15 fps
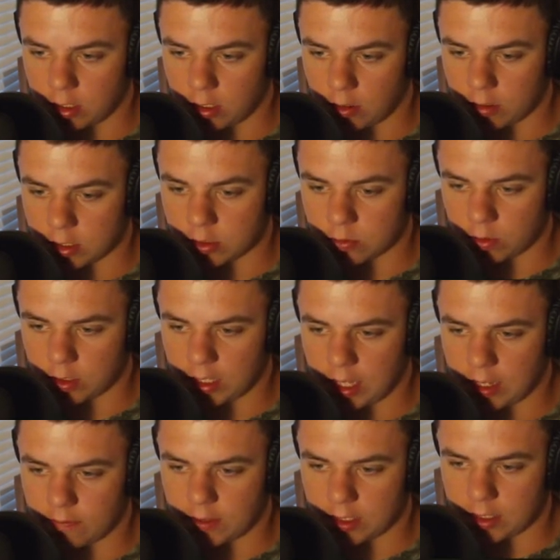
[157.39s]
Okay, there's one
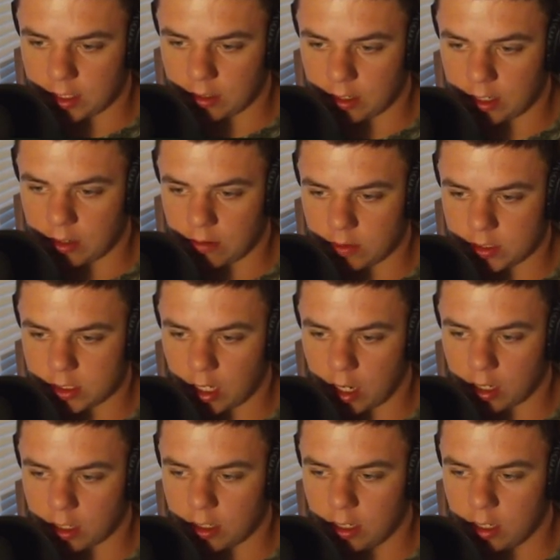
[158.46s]
left. I think I need to
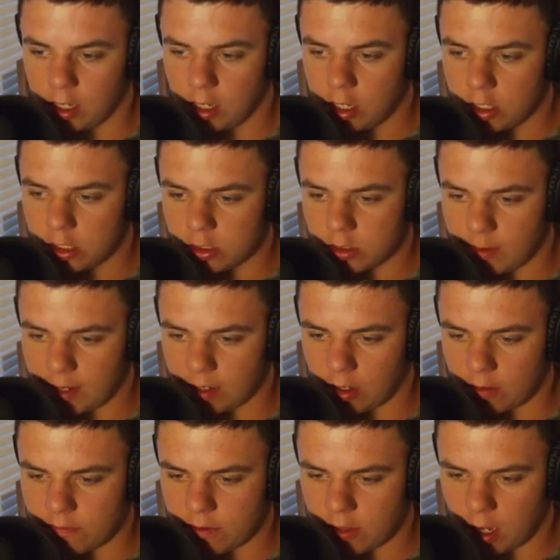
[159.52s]
restock. So
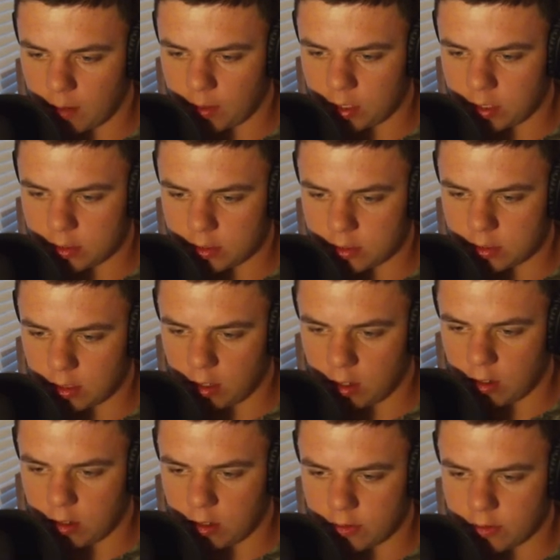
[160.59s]
Minecraft with hoppers
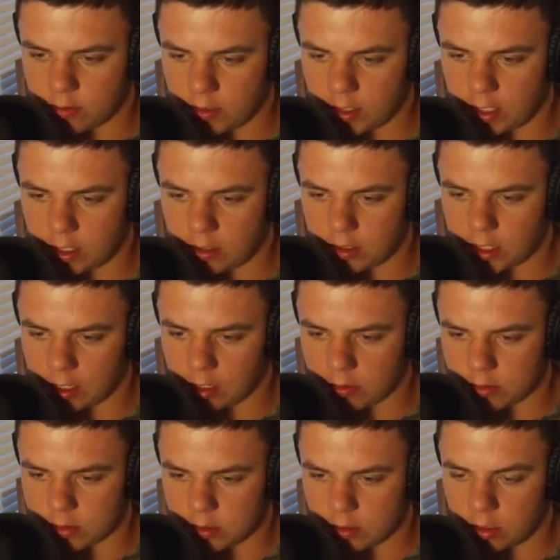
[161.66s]
all through here that
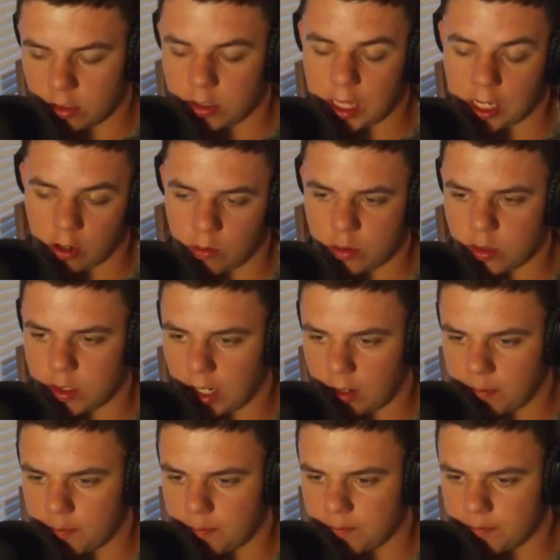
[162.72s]
goes that go into
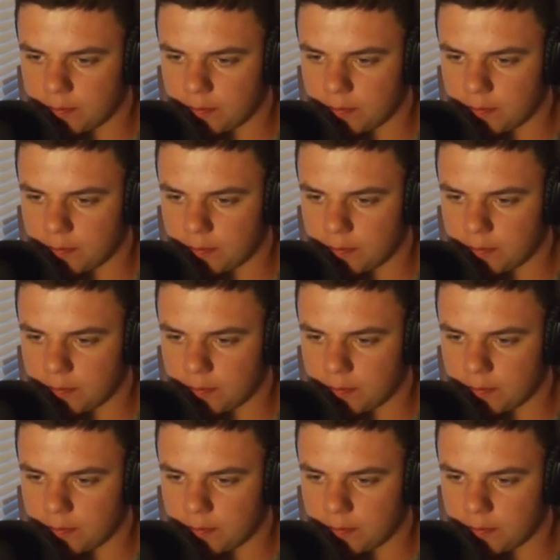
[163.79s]
there.